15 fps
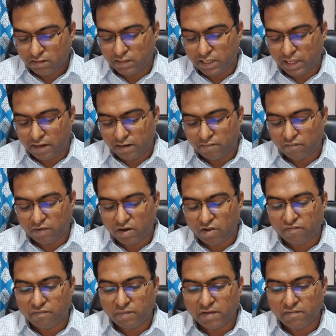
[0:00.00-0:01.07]
Then one
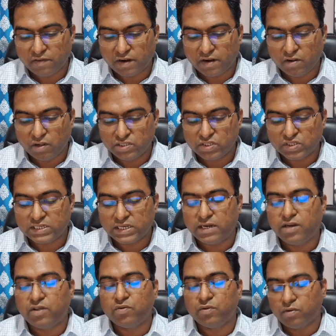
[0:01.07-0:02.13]
of my friend also said,
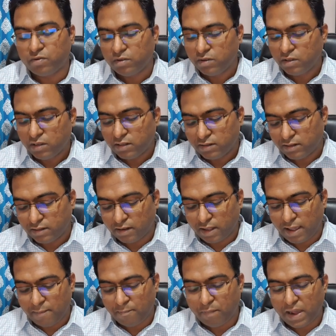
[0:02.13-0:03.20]
the
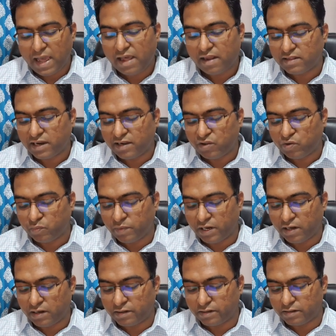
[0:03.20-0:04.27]
empire that you
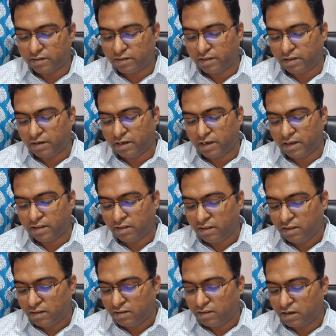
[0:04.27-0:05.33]
build,
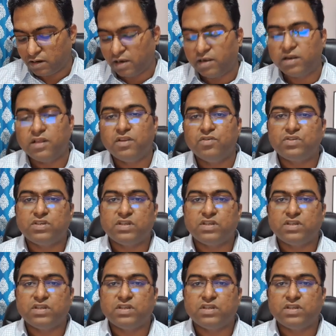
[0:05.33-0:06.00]
the continuous